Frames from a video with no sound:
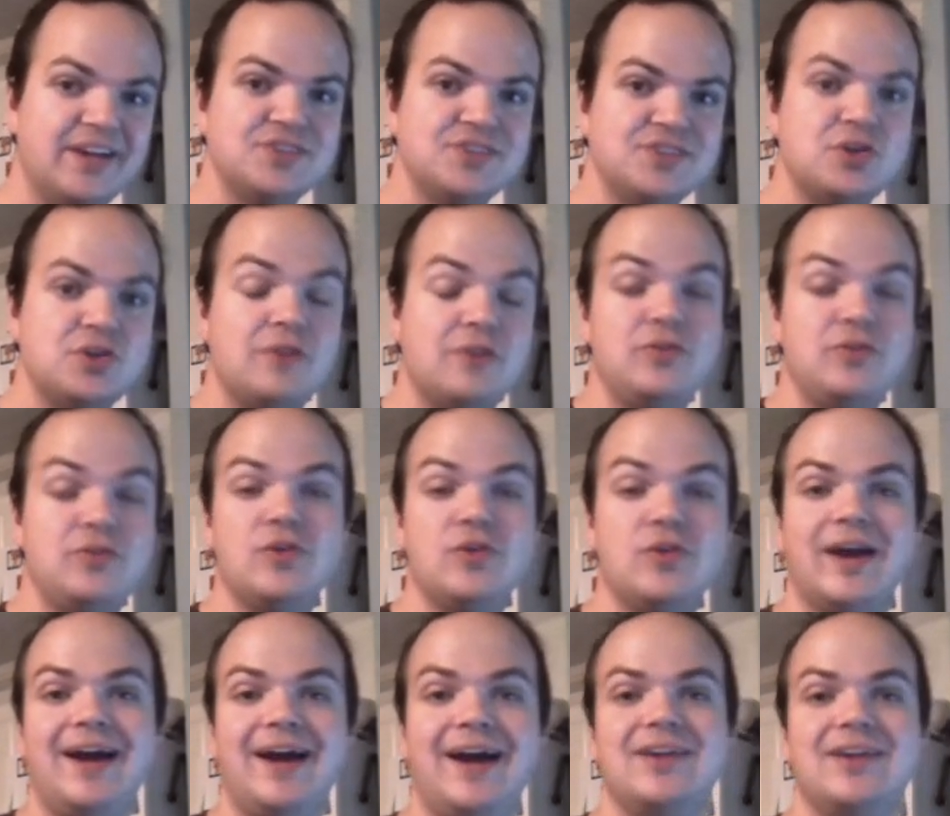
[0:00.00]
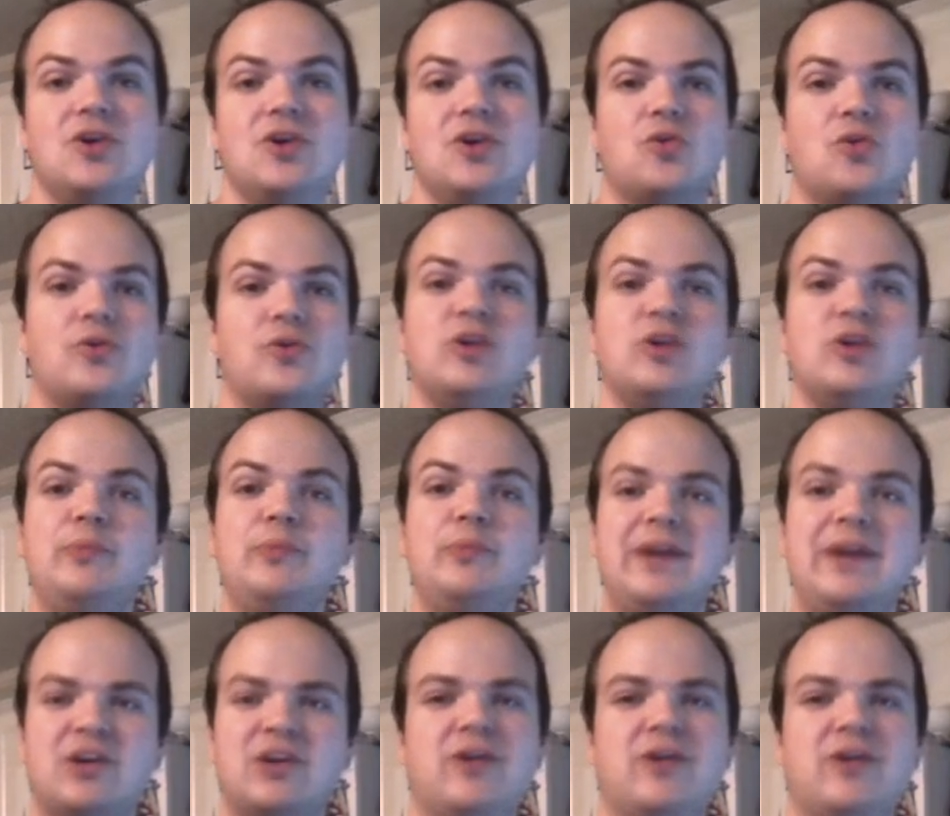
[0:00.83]
So if you got real
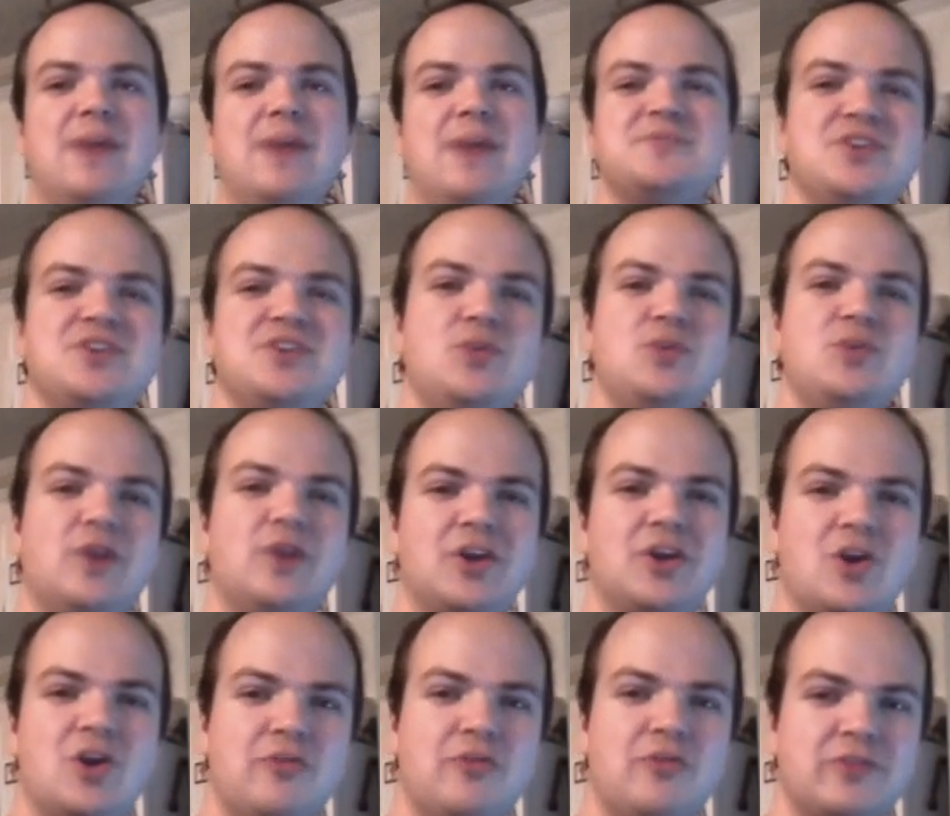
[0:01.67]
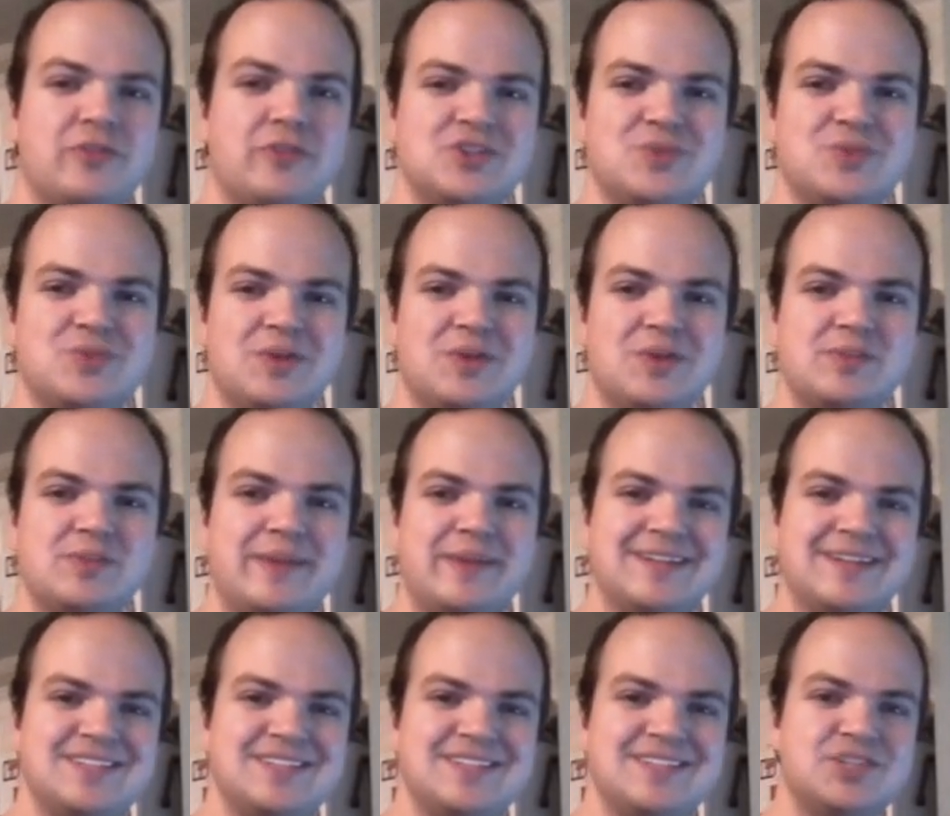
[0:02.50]
big grapes and you want to go for a swing with
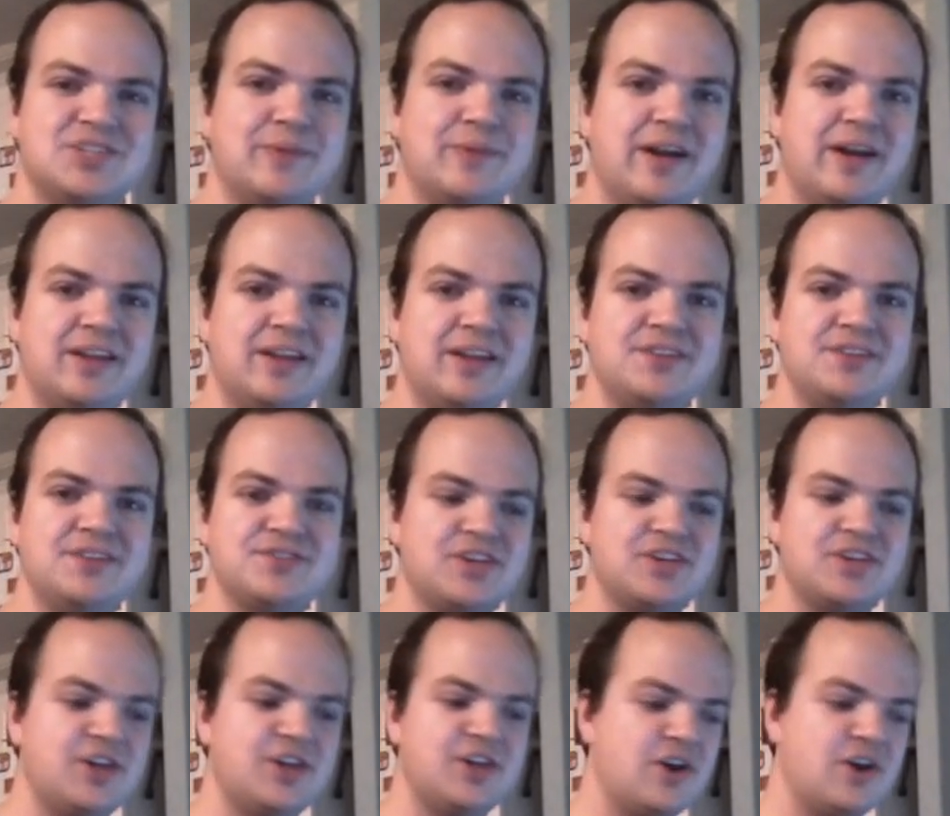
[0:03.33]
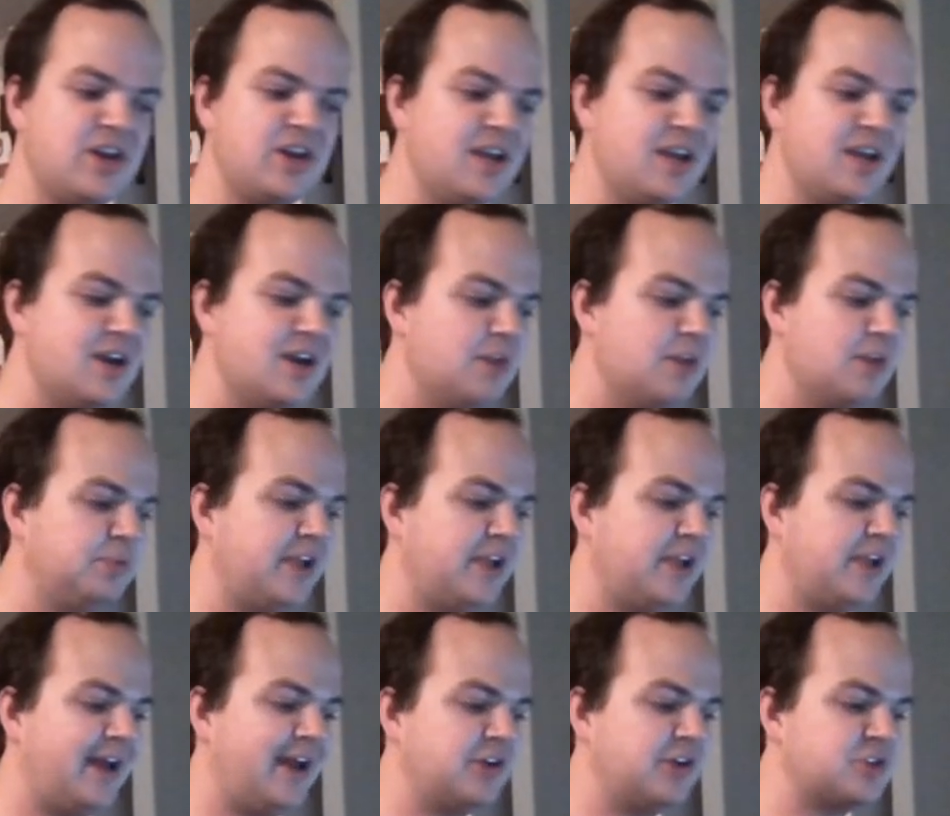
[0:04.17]
MegaSeadramon into security,
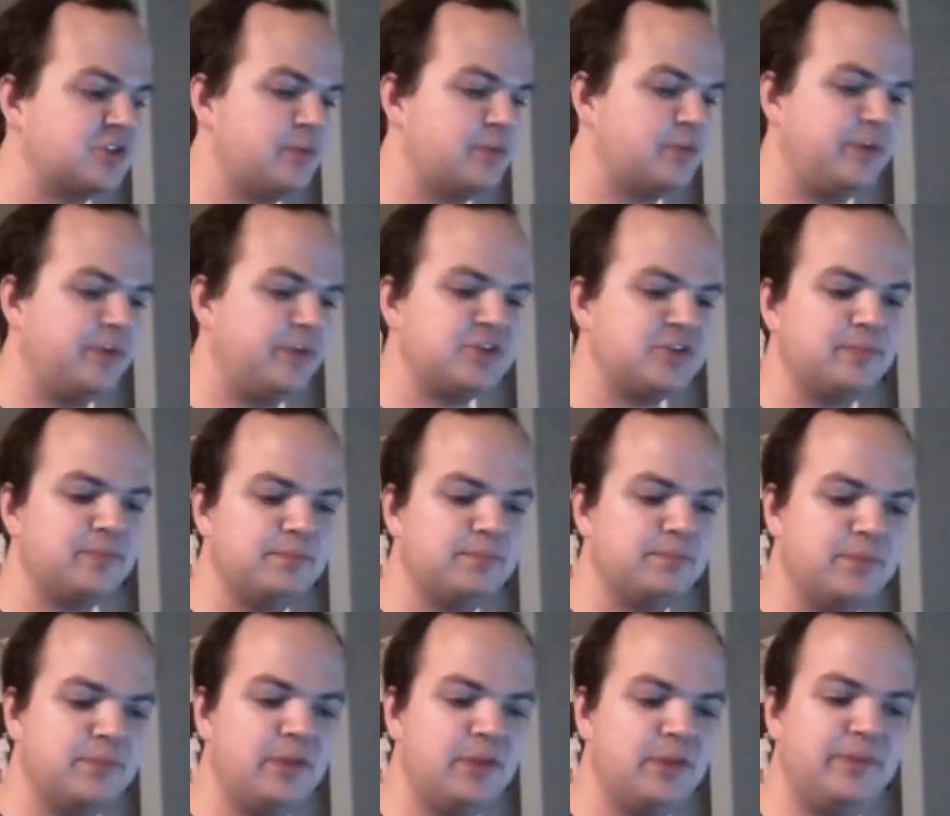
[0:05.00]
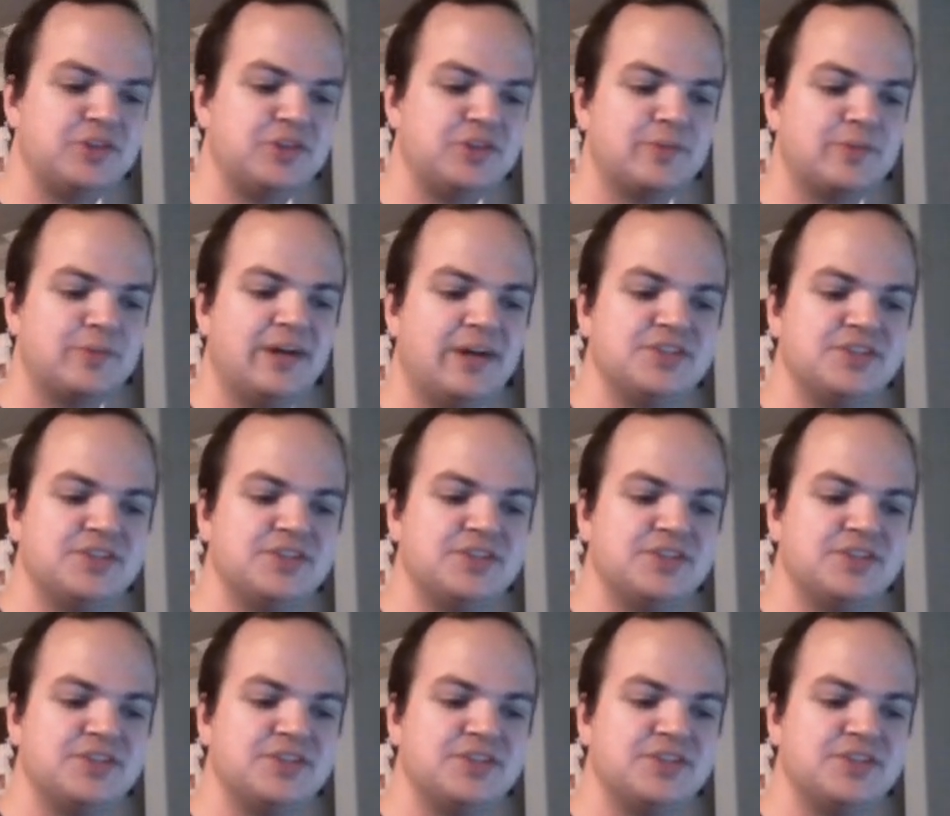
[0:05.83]
play out your Ebidramon to